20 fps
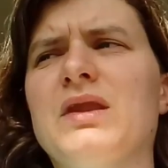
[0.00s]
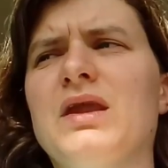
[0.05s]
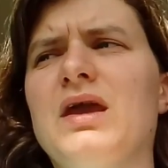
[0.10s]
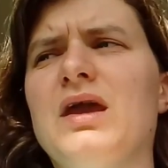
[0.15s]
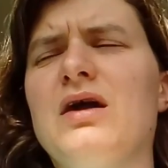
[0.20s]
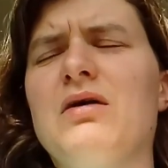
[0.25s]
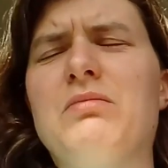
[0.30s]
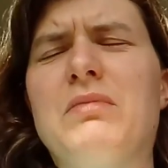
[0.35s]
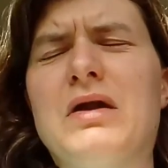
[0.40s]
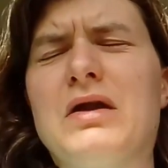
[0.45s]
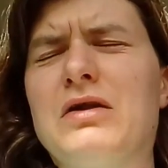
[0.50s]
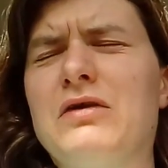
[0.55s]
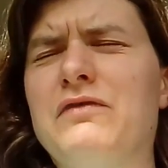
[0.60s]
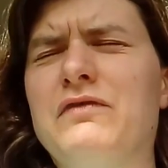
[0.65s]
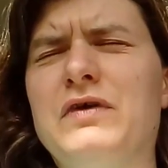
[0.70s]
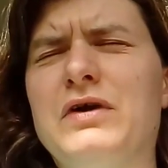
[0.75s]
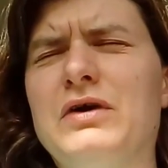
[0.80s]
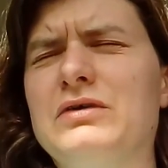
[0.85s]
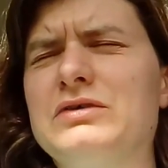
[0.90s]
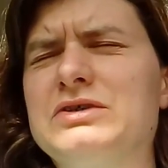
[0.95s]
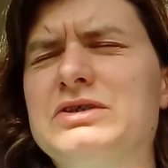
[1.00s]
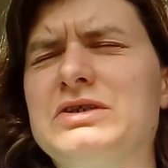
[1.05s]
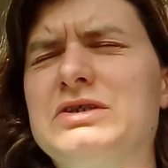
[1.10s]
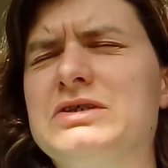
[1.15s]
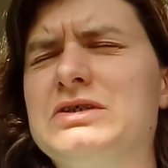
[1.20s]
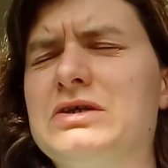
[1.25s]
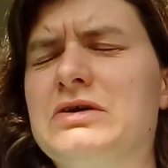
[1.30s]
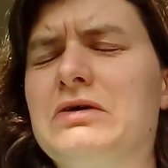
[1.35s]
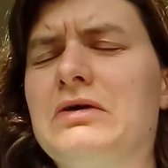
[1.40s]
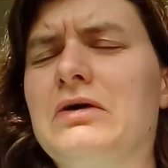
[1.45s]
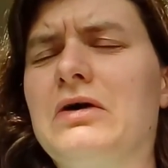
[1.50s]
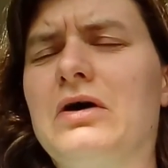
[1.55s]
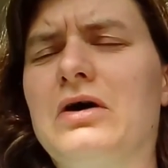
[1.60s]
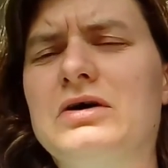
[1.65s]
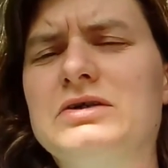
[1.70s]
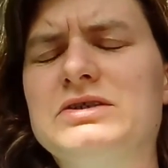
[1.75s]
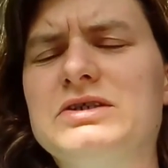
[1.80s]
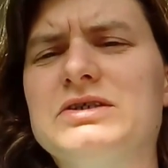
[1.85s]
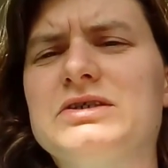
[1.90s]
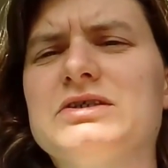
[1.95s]
it'd make you feel just
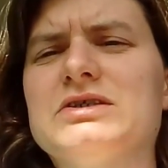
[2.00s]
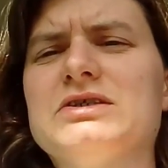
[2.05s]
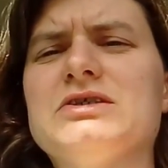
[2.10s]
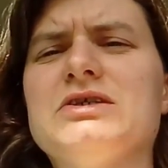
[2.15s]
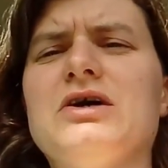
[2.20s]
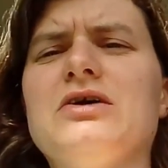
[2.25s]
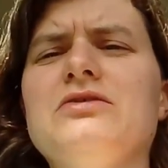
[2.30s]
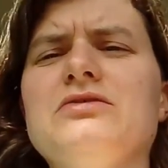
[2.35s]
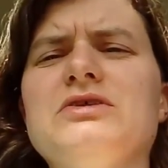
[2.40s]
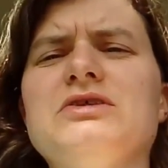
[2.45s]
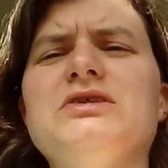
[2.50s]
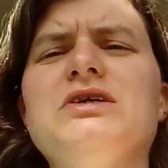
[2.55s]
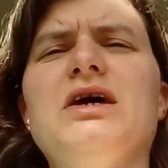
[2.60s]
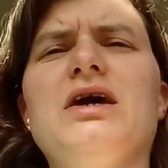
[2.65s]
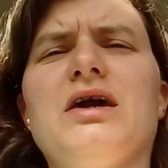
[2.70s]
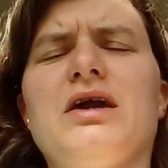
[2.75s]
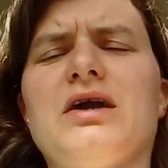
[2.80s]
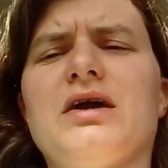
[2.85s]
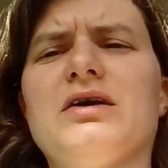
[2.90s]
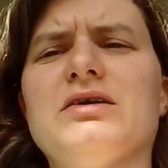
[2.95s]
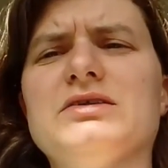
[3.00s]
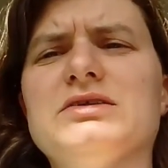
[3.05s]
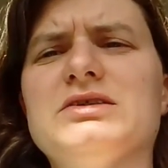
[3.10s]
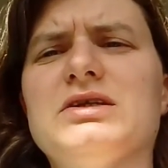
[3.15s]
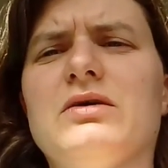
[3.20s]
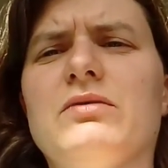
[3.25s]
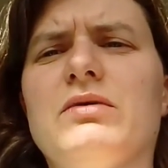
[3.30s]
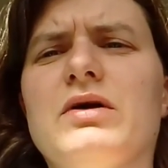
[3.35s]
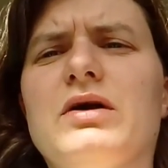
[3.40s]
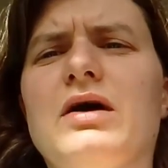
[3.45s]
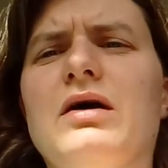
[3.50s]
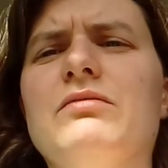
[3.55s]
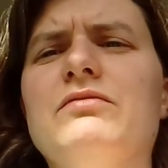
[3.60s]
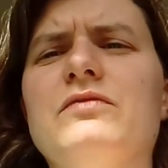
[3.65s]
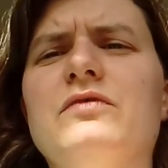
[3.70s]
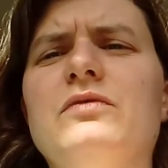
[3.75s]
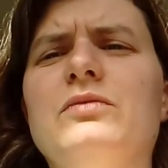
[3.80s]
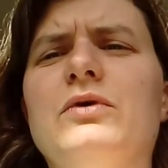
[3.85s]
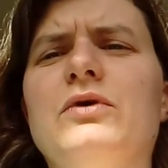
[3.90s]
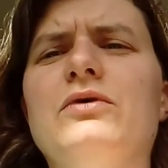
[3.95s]
so sick and so
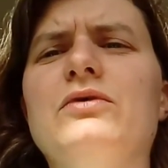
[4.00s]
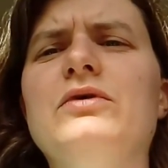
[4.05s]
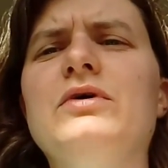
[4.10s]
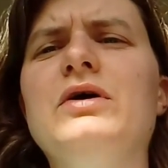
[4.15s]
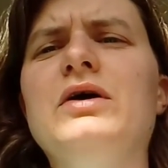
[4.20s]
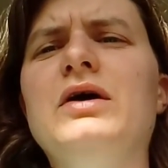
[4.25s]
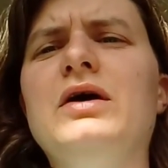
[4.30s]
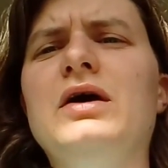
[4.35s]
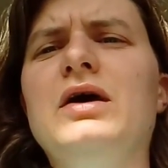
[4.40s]
uncomfortable.